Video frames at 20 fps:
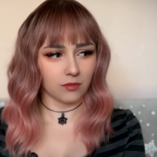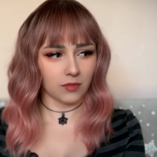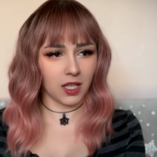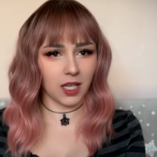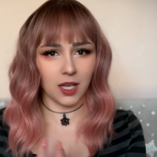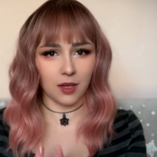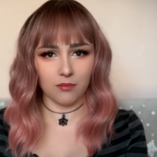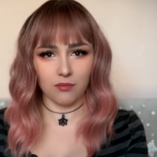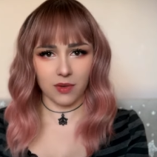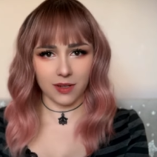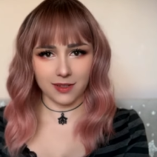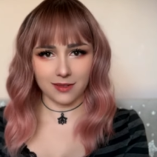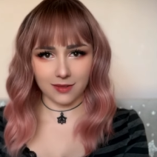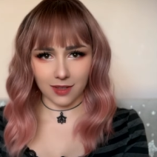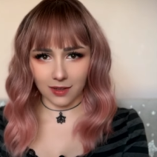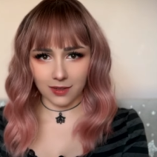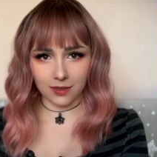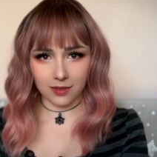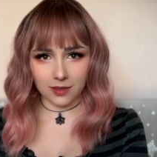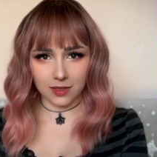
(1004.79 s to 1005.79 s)
keep my
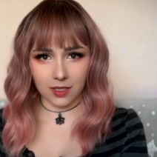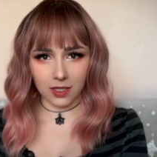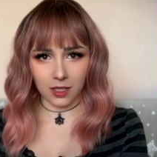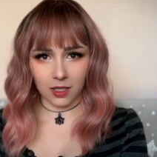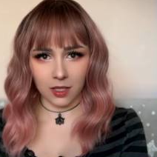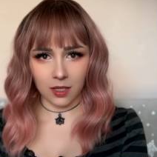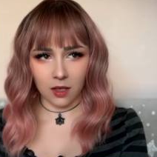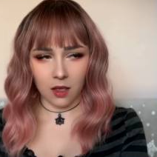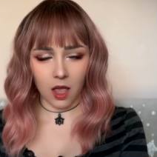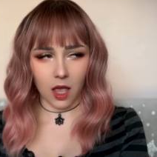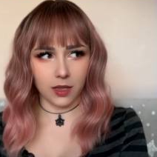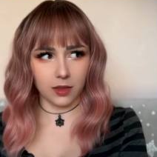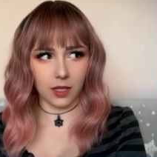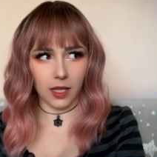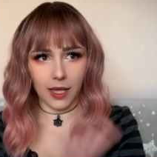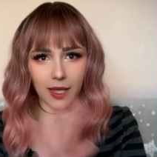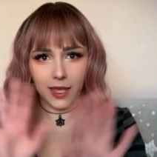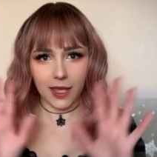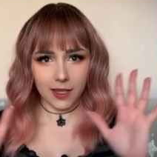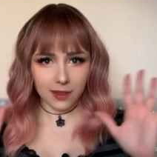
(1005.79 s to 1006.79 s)
sanity and
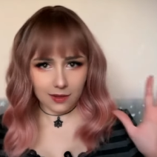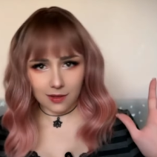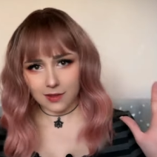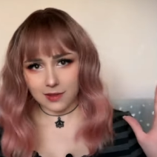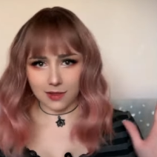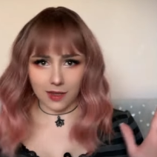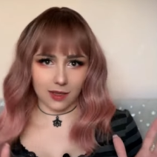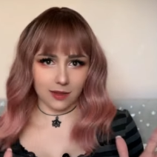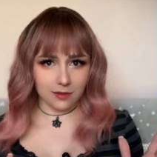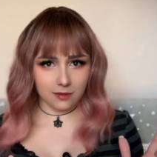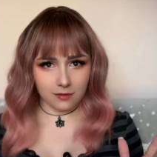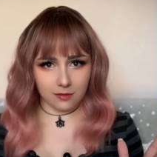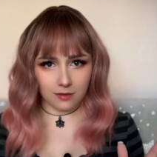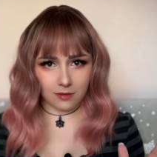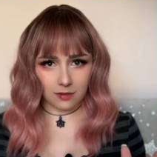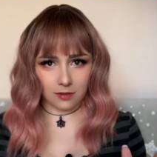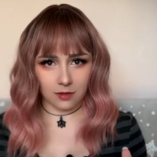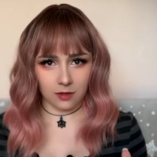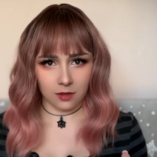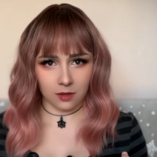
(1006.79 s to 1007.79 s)

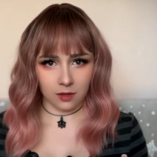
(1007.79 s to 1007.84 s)
innocence.